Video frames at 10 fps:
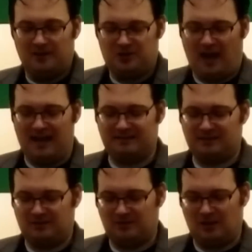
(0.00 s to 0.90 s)
Chaz
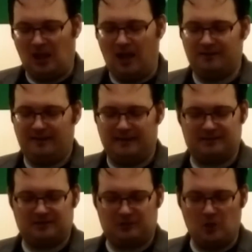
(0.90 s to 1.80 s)
clung to this
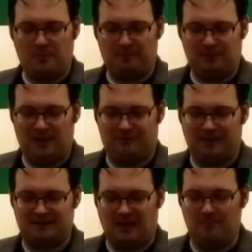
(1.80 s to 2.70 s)
stupid belief
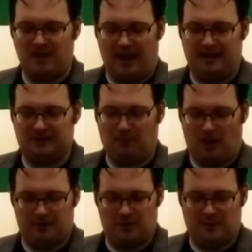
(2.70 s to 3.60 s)
that someday his
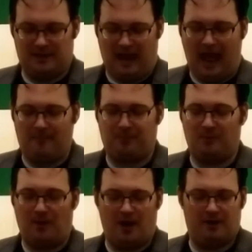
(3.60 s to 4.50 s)
partner would happen
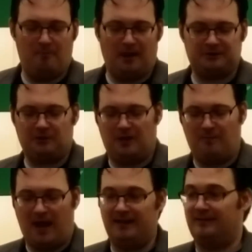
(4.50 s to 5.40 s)
upon a mustardy
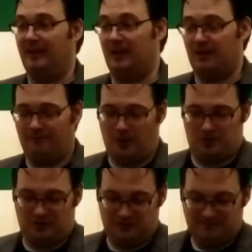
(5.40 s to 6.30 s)
bite and
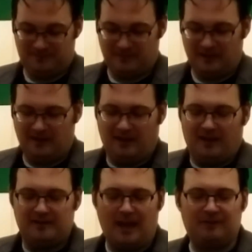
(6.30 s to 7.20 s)
convert.
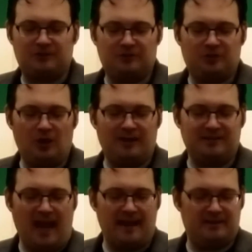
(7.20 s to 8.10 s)
Davis shook
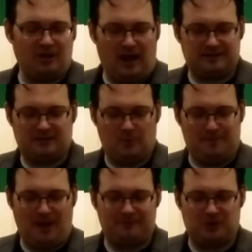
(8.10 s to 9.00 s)
his head and tossed the
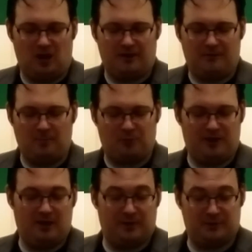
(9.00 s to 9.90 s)
ripped-off chunk of the
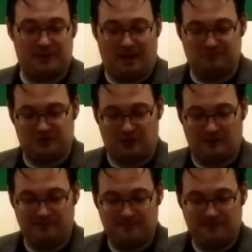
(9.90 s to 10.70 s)
burrito into a dumpster.